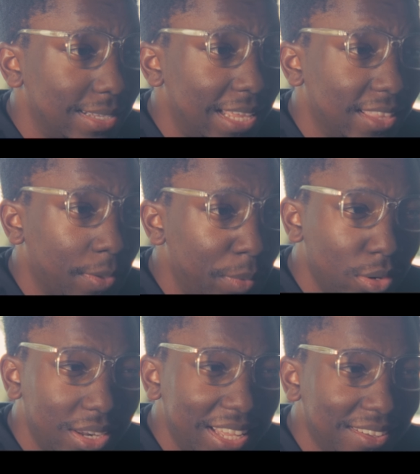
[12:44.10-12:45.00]
And the
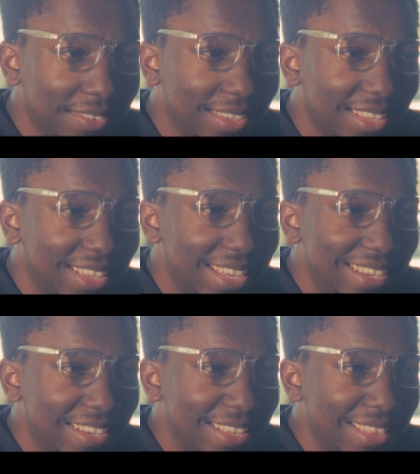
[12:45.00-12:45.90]
community?
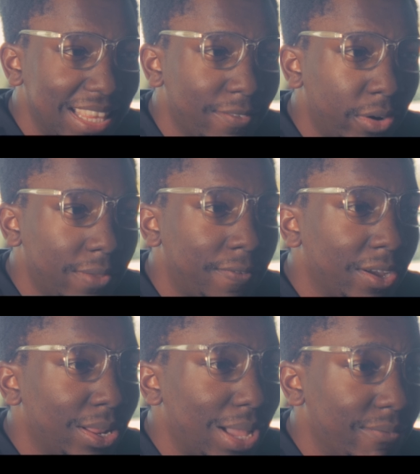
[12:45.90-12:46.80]
They've already
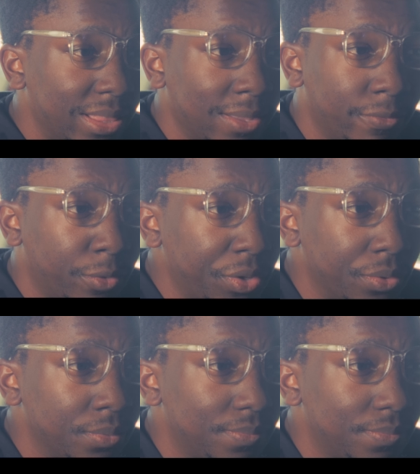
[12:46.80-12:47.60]
figured out everything for you.